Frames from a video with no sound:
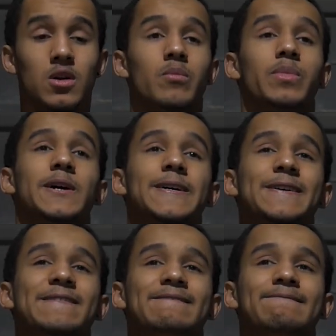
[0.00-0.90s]

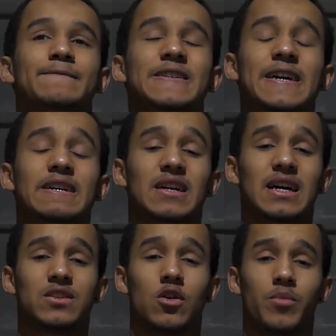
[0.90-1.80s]
But yeah,
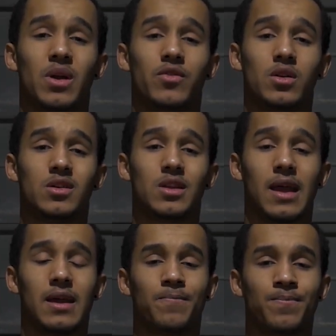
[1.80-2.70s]
guys, I hope you're having a good
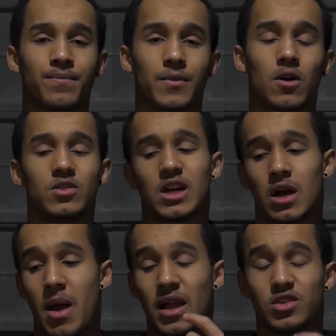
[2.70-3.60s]
day. Go check
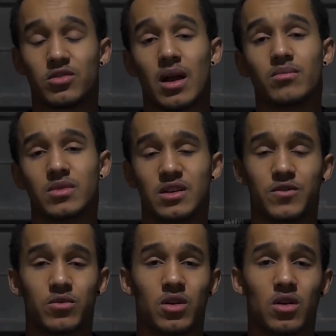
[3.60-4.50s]
out my Instagram if
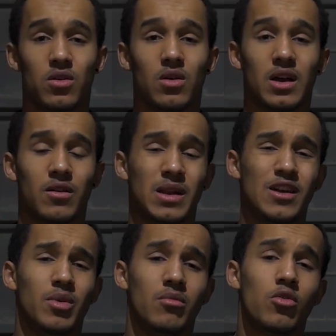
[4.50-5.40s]
you want to go hear a
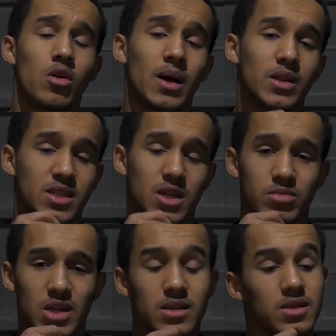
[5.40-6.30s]
little bit more about this
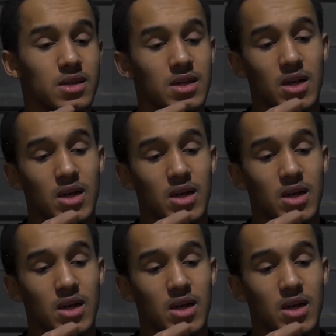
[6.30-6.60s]
subject.